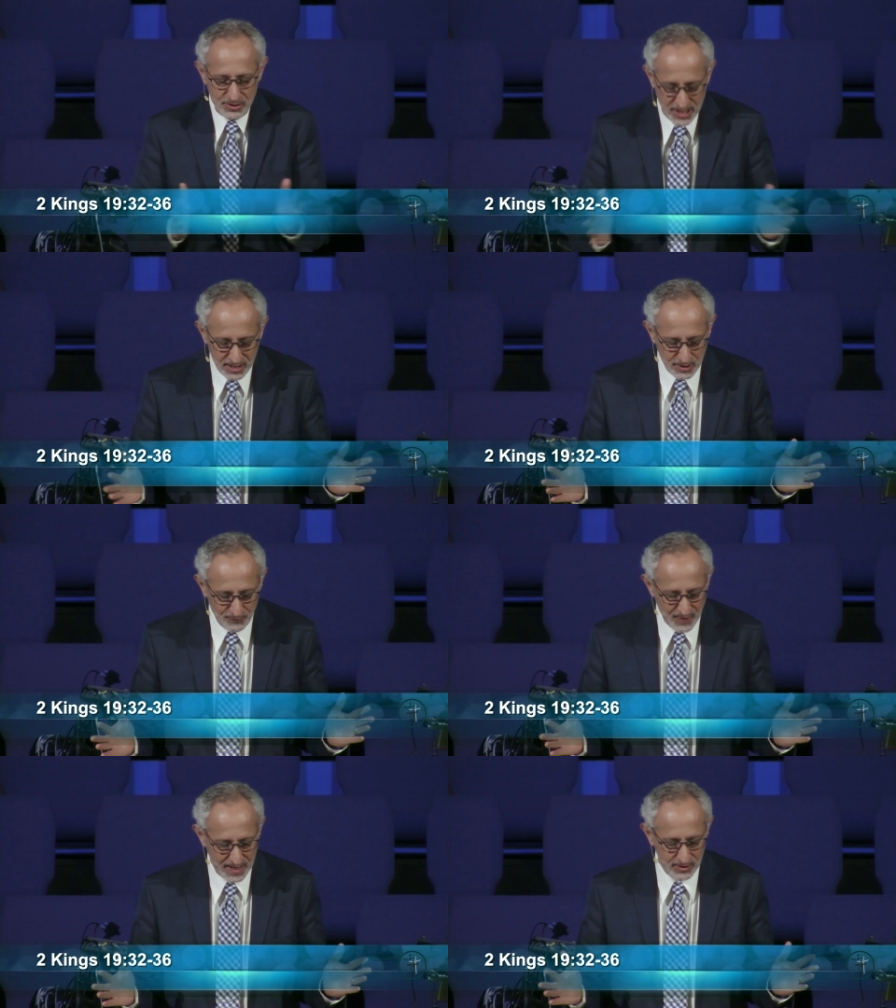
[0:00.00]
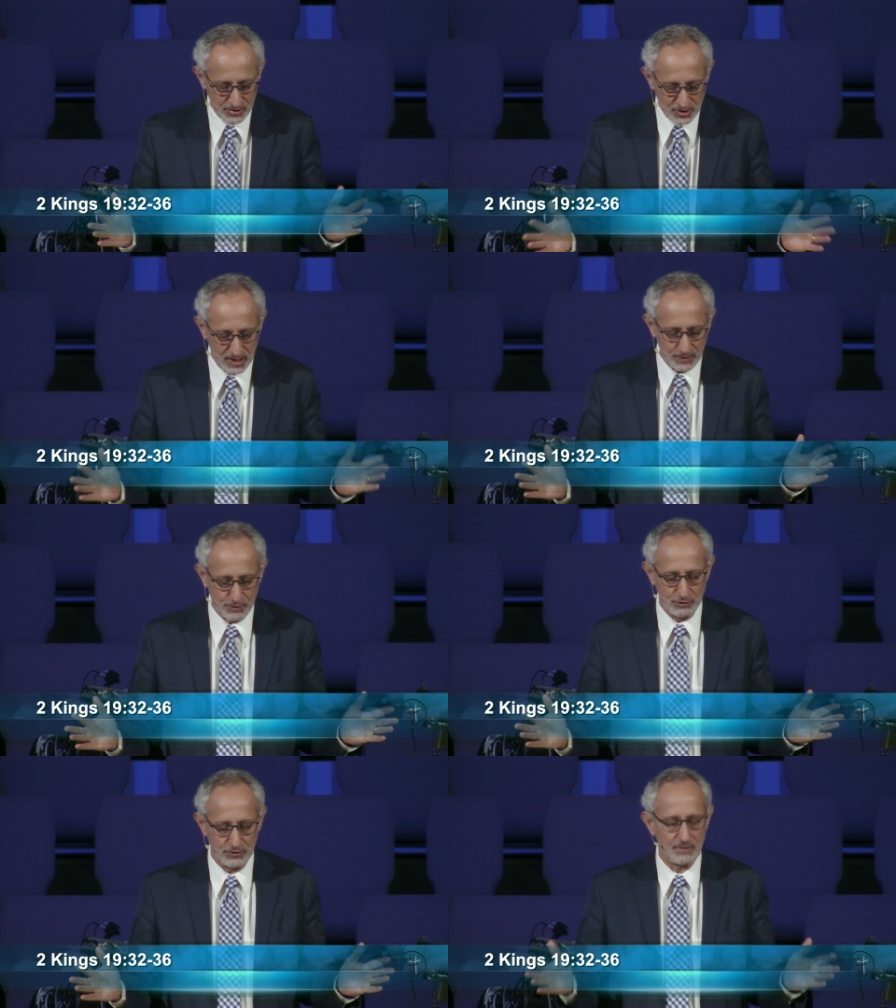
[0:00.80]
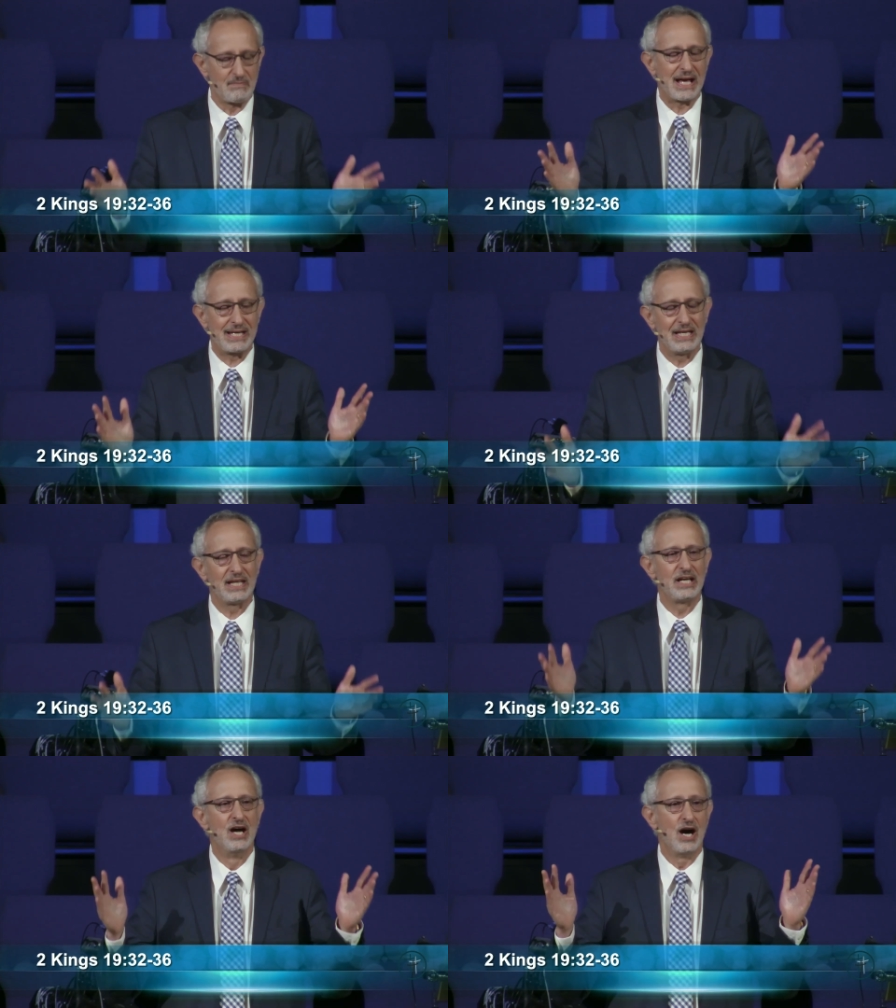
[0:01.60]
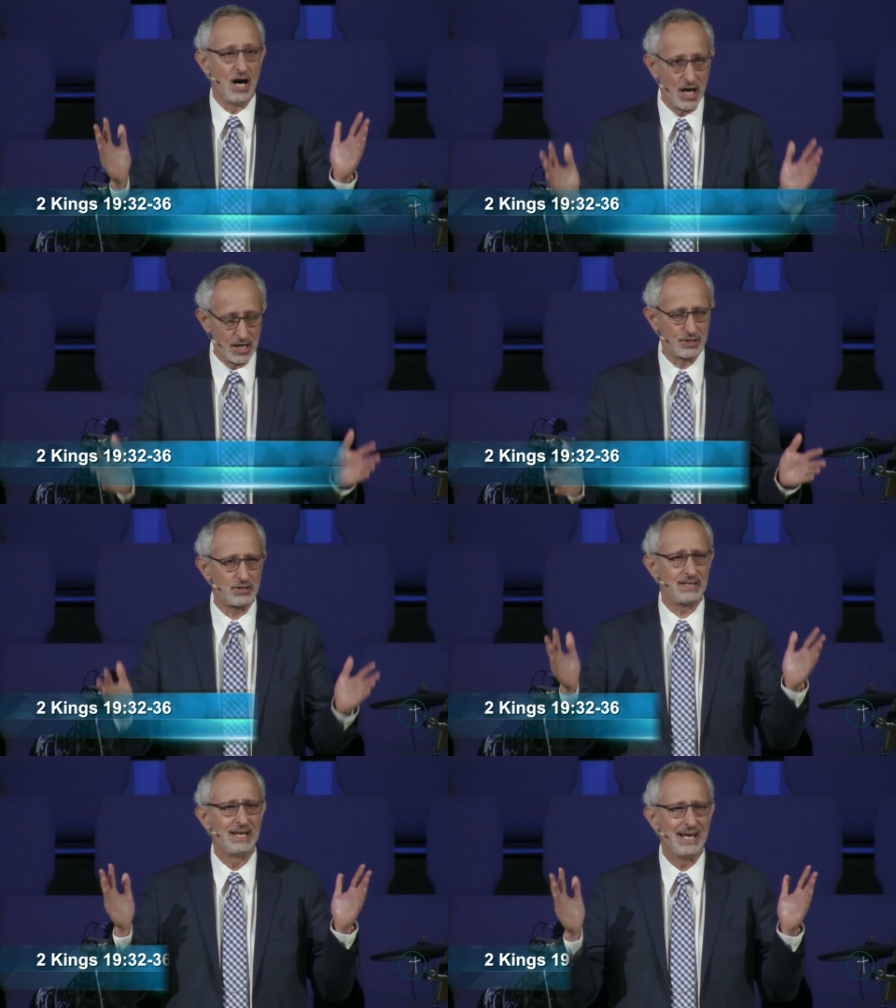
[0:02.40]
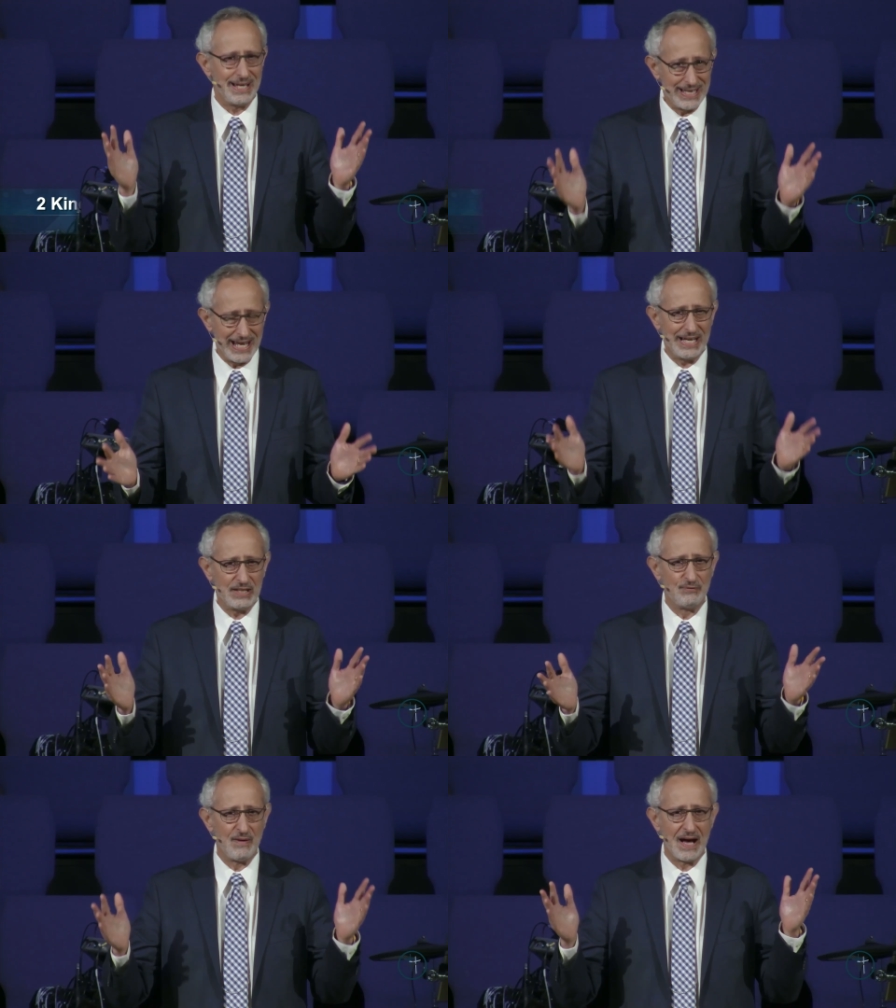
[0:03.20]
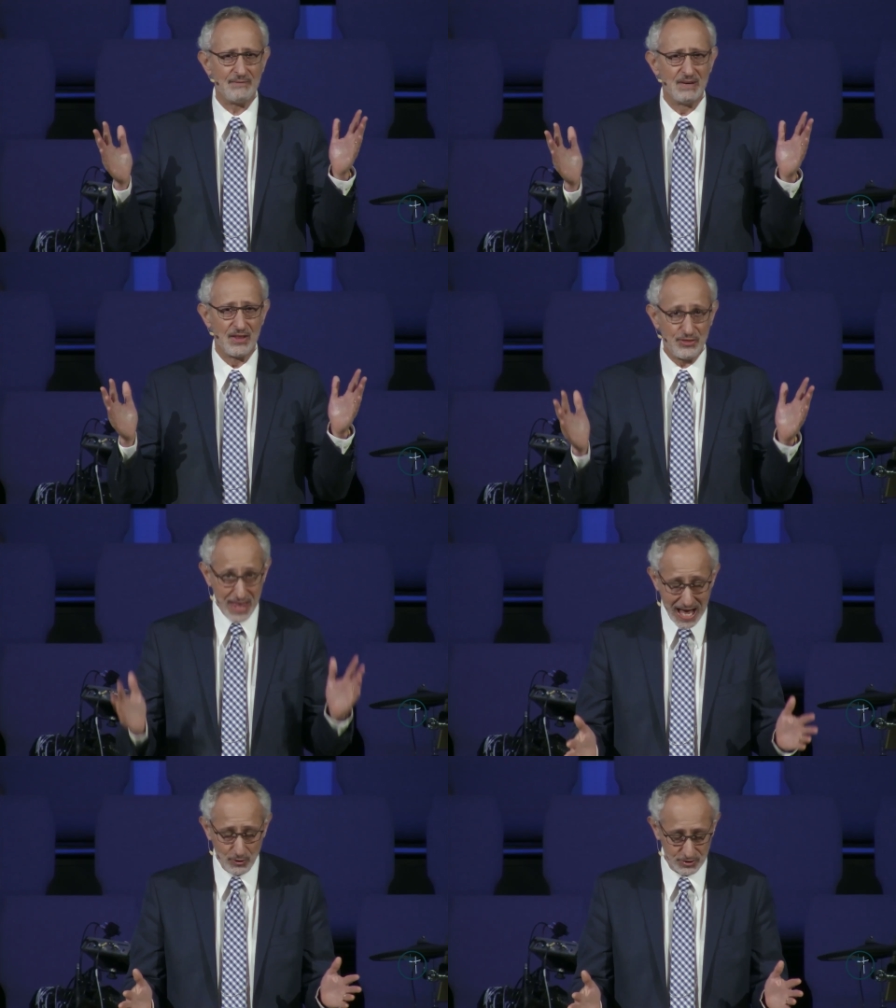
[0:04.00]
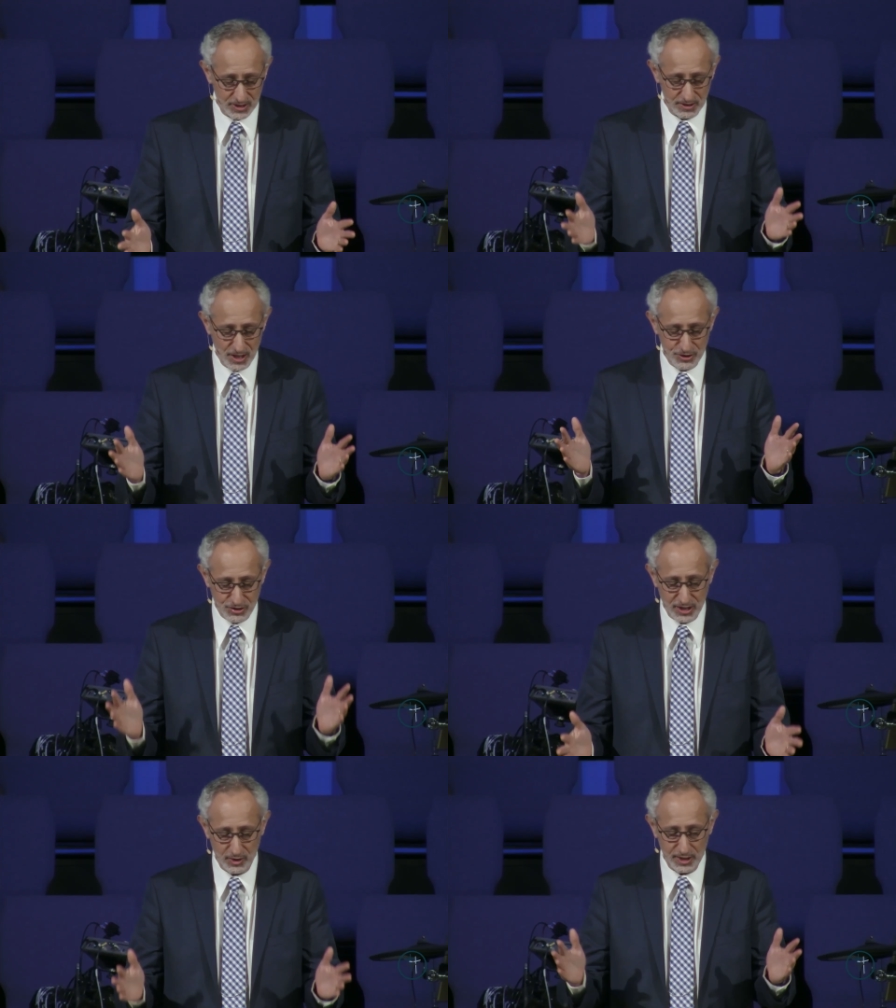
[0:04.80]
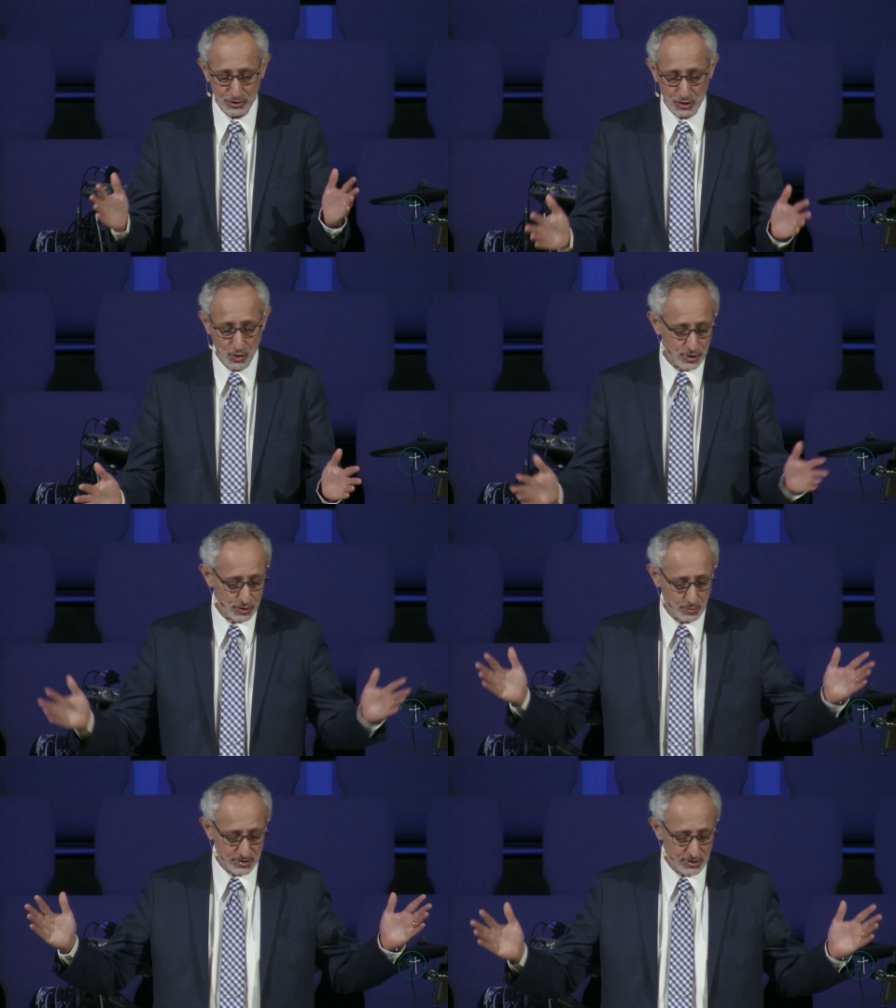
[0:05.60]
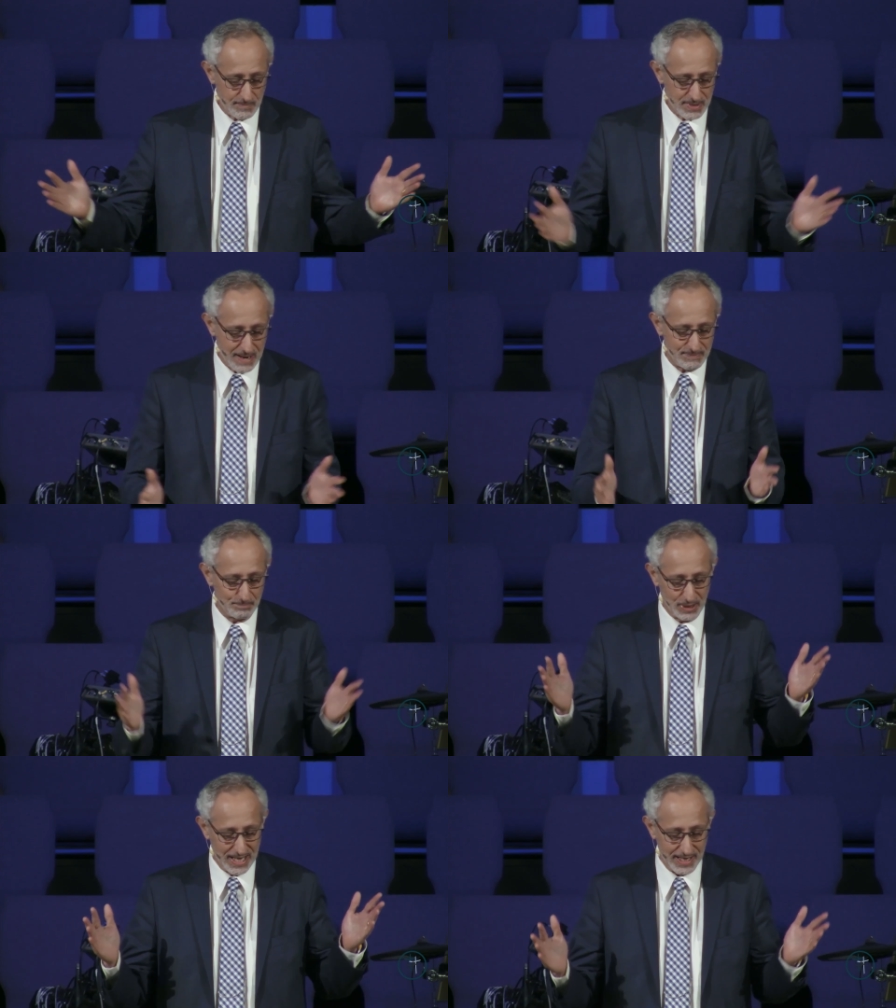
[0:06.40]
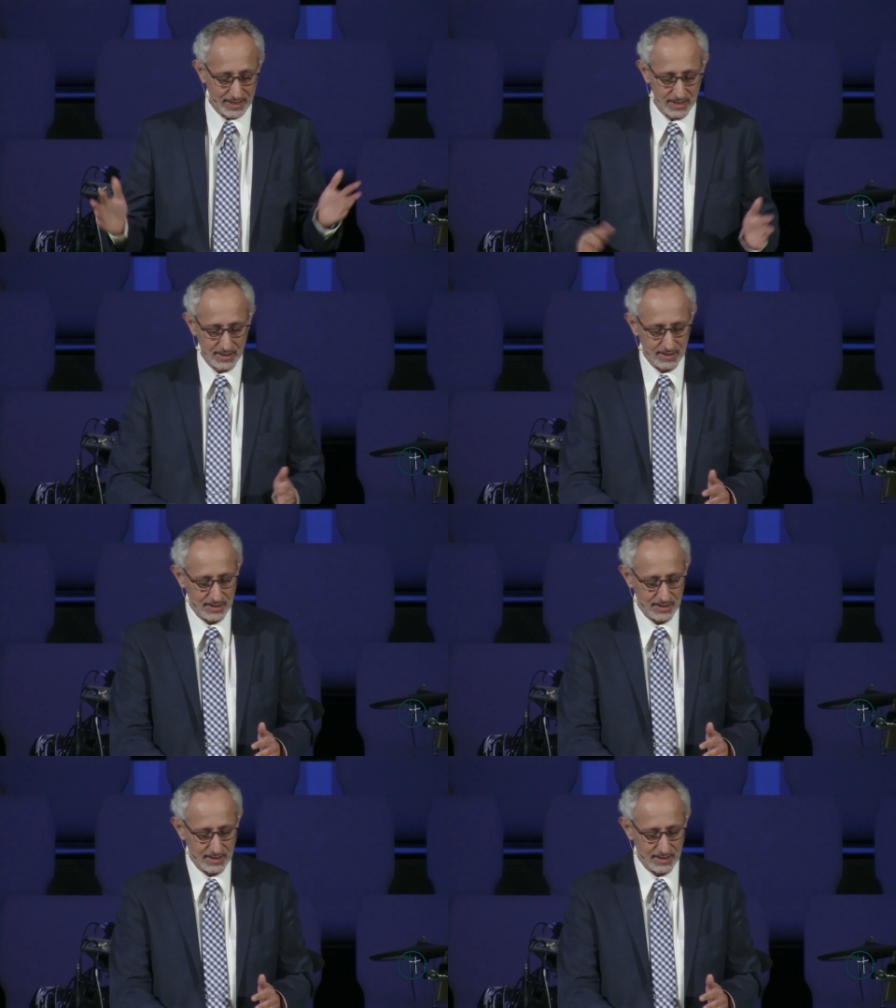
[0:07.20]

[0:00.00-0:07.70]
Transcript: did defend the city of Jerusalem by killing 185,000 Assyrian soldiers with some type of plague